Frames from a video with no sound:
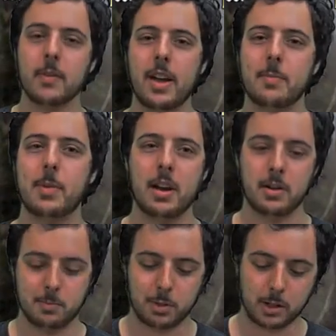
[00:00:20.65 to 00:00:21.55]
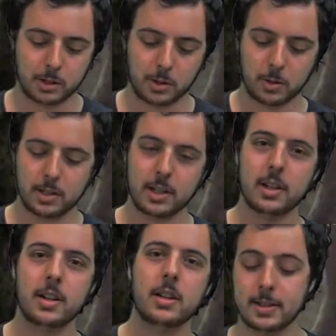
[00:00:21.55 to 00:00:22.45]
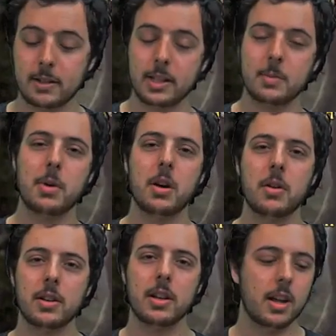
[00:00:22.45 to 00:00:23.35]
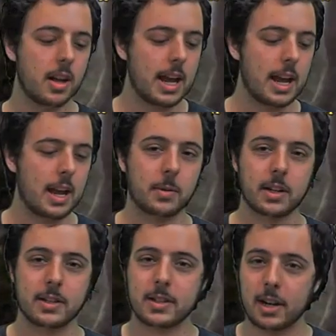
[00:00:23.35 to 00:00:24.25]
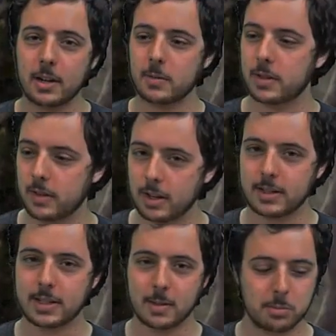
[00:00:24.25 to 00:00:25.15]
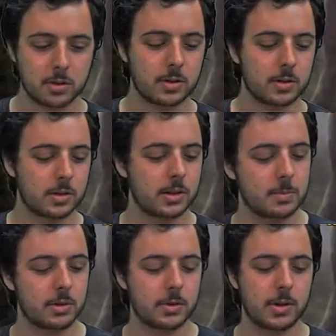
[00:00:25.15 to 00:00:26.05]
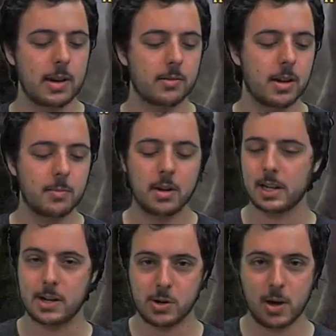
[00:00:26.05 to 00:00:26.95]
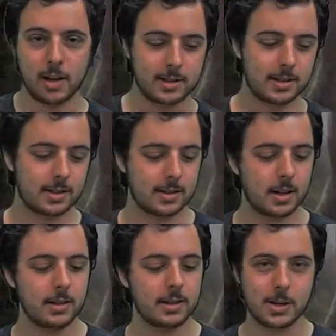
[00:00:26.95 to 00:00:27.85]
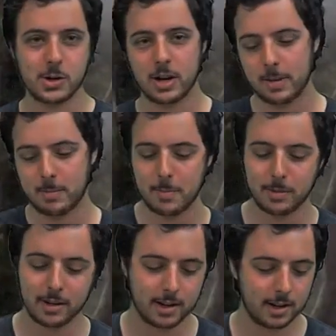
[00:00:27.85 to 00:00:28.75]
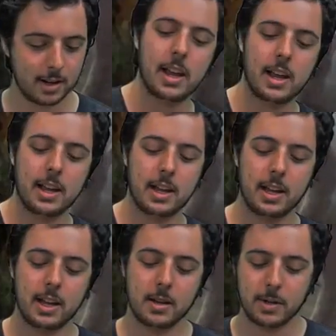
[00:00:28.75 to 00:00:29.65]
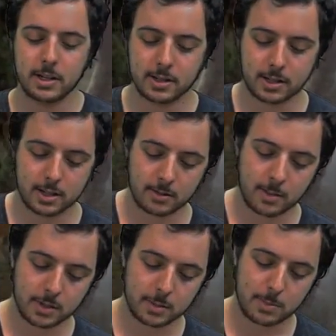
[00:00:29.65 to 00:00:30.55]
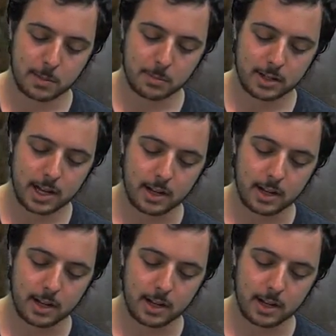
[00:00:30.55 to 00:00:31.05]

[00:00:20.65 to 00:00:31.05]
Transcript: 5-pound pork shoulder still on the bone, and we're gonna start with a very simple dry rub. We got a shot of salt and a shot of pepper, and we just gonna rub this bad boy